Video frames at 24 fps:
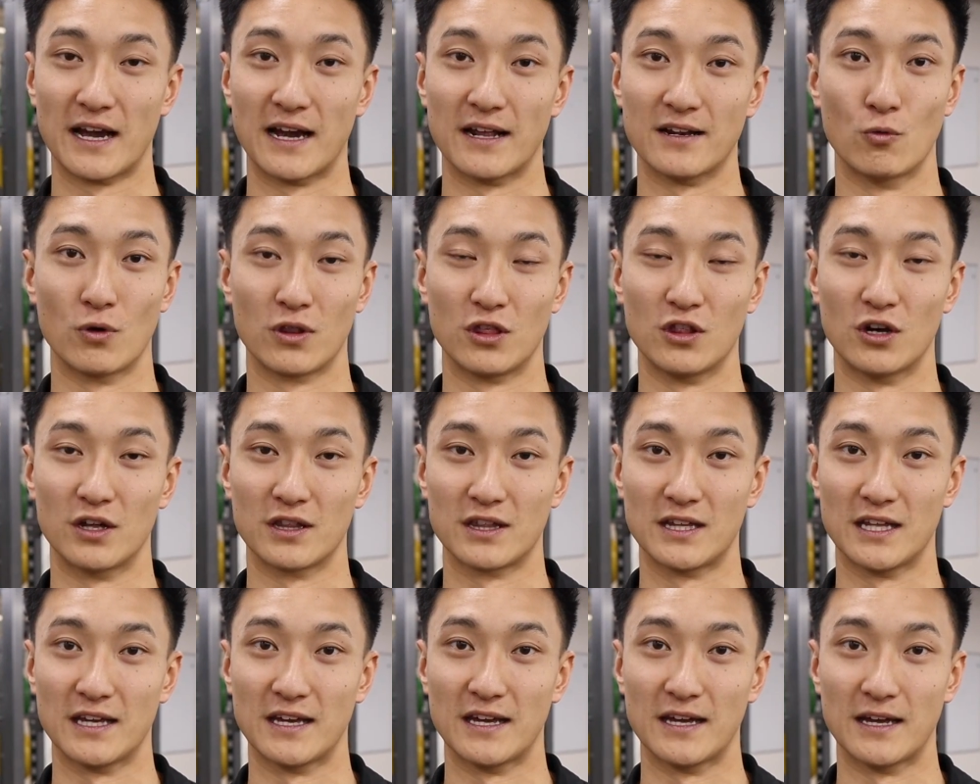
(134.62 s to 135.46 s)
at whether or
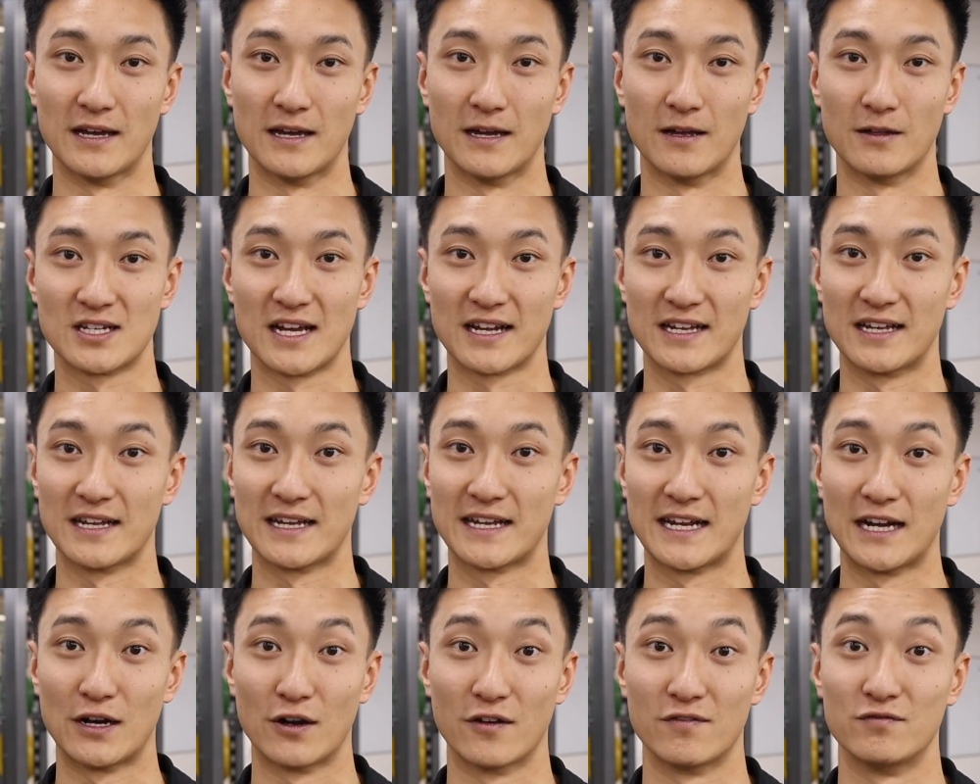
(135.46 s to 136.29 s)
not they're taking
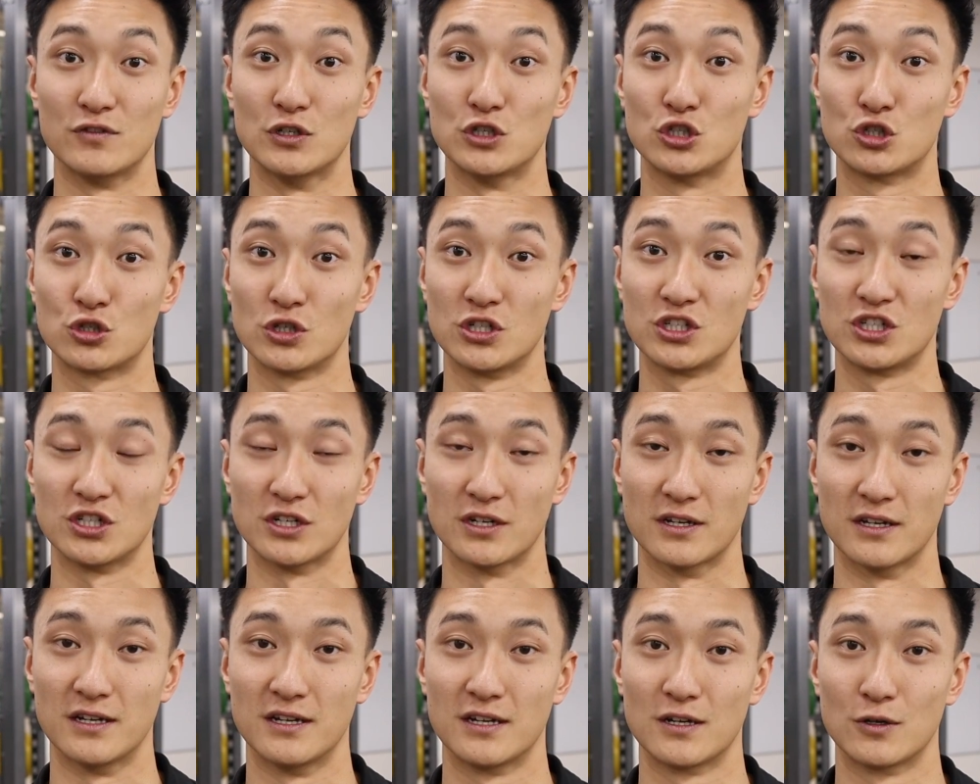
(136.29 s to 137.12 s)
care of
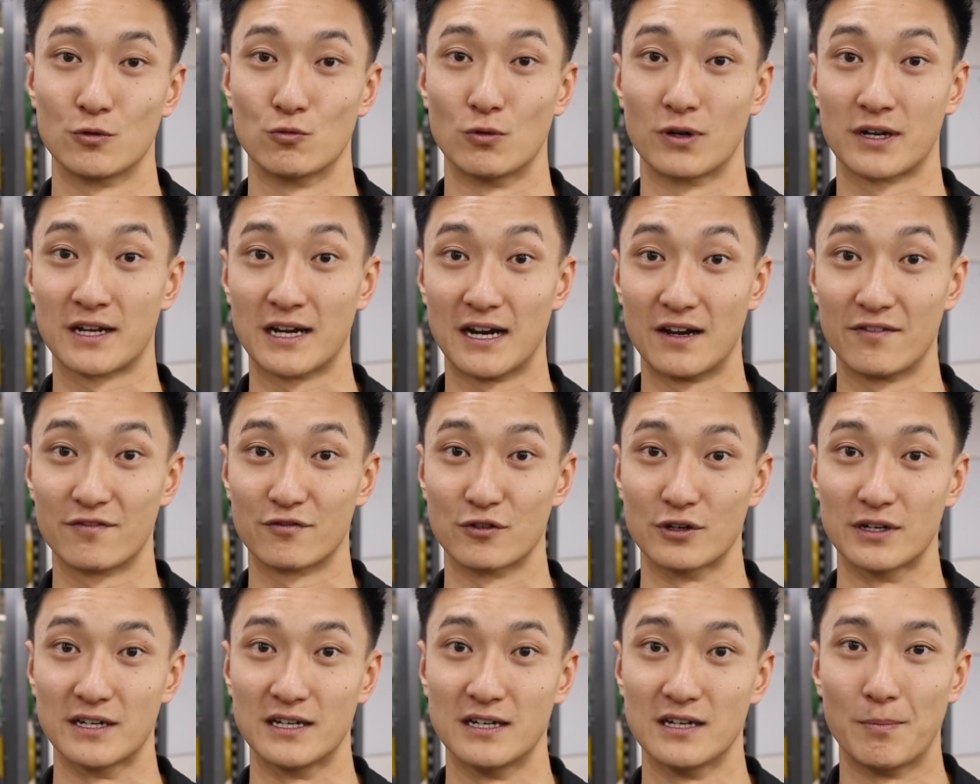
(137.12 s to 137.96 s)
nutrition,
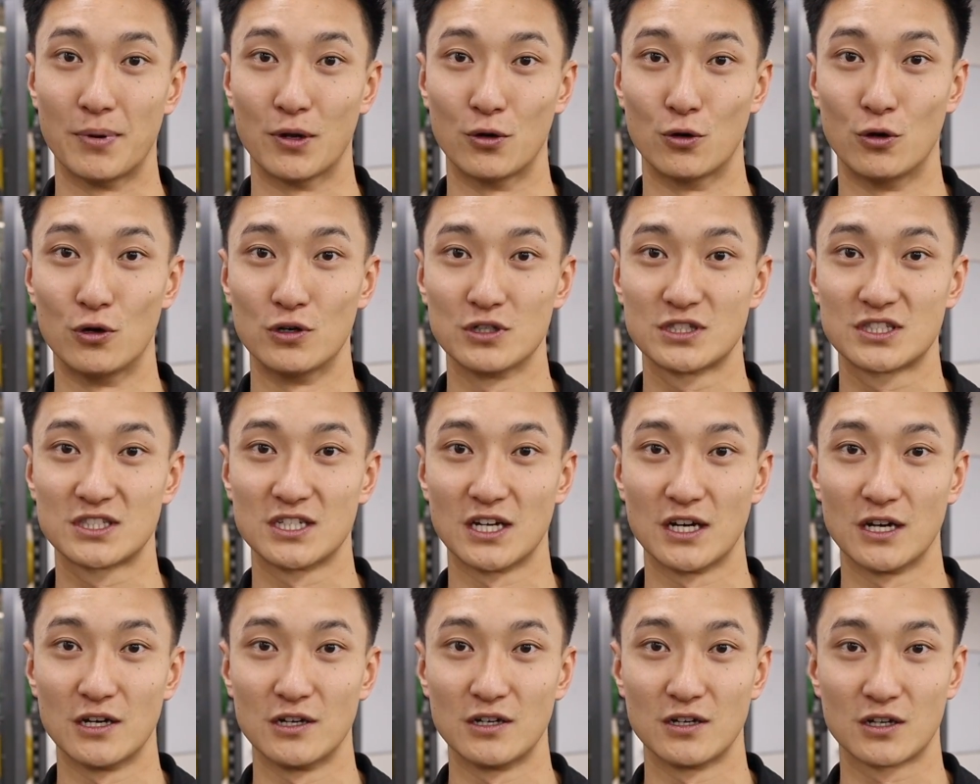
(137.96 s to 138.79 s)
recovery, but
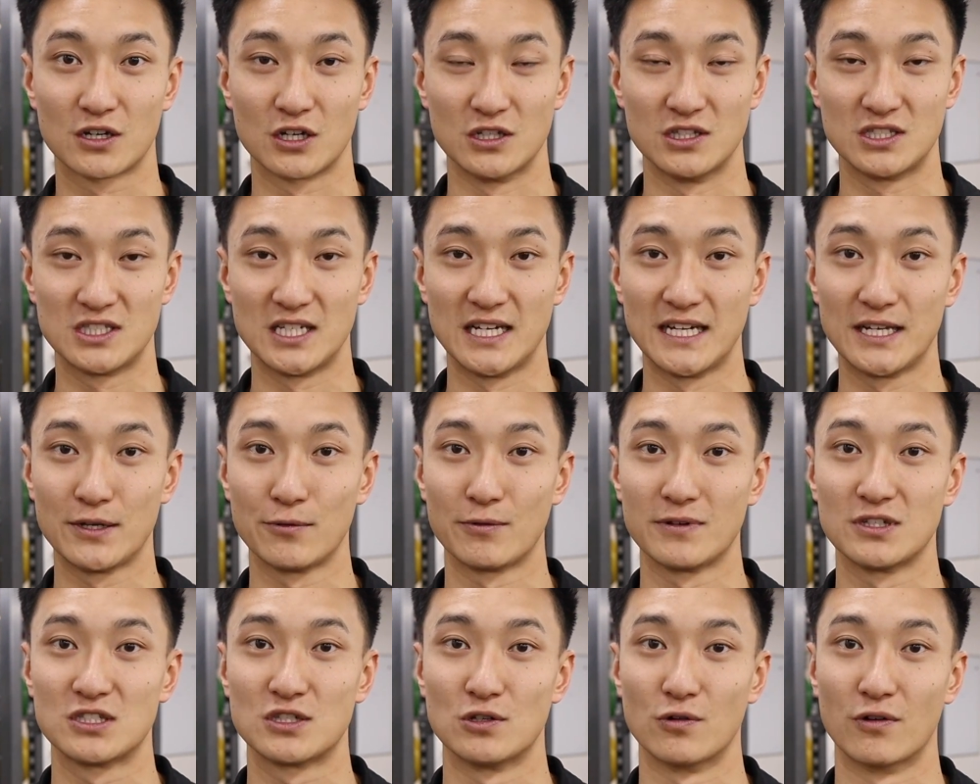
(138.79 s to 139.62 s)
also
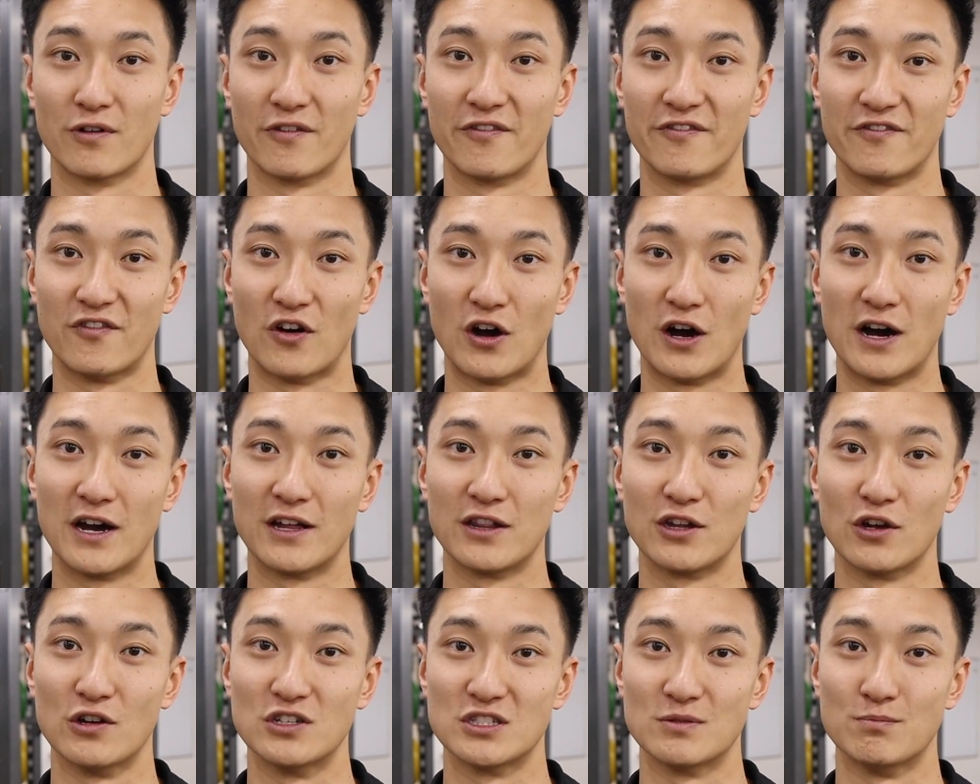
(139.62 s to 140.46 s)
continuing to
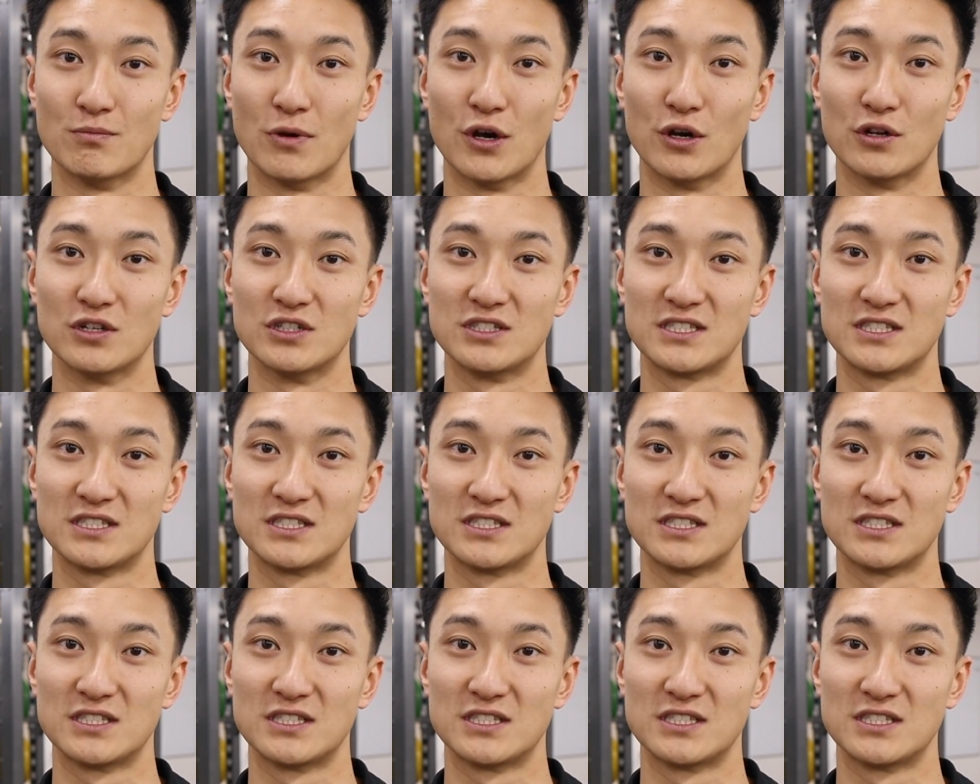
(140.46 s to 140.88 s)
refine those motor